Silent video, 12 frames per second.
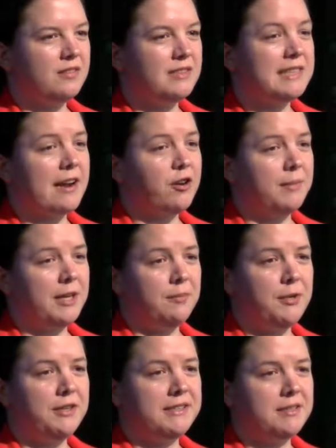the Sacramento
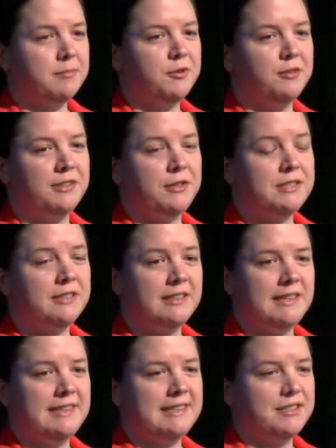Municipal
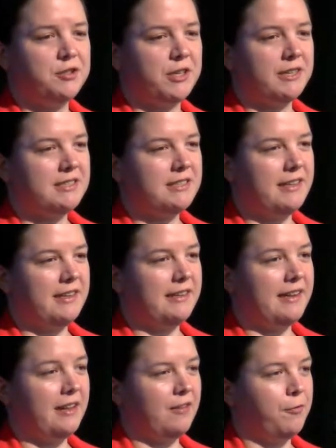Utility District
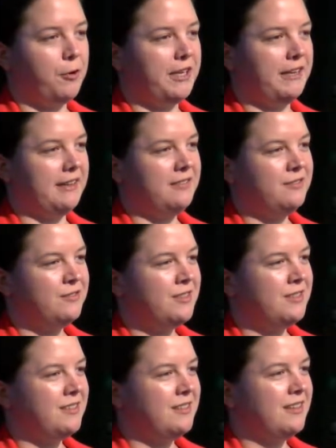in California,
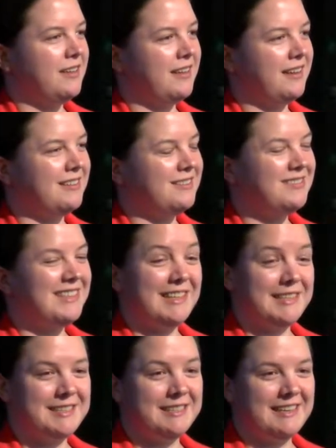uh,
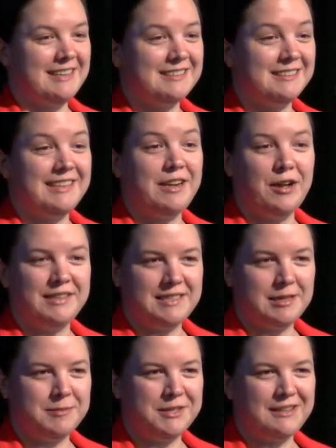incidentally not
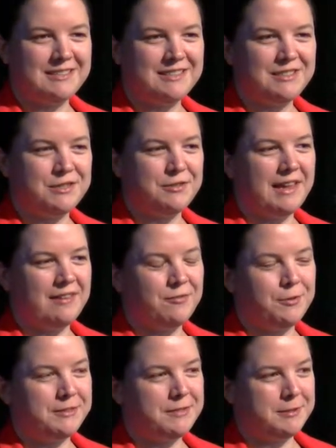subject to
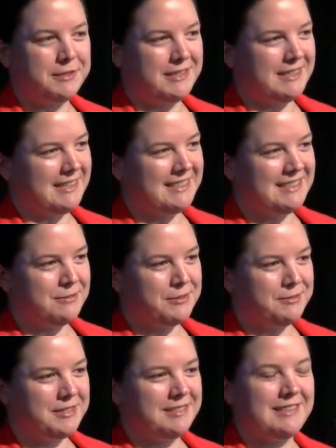that fuel switching test that
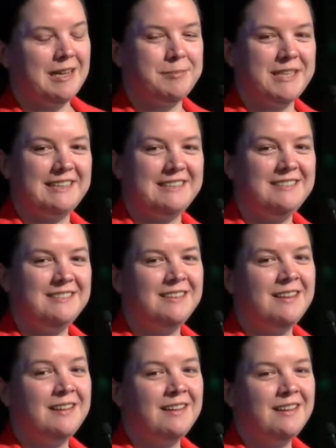was recently updated,
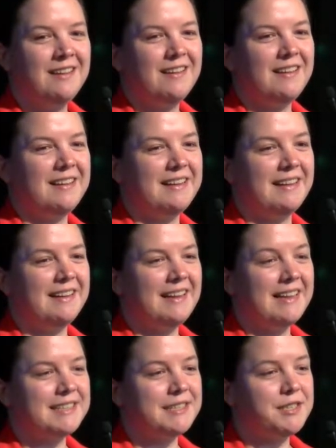uh, has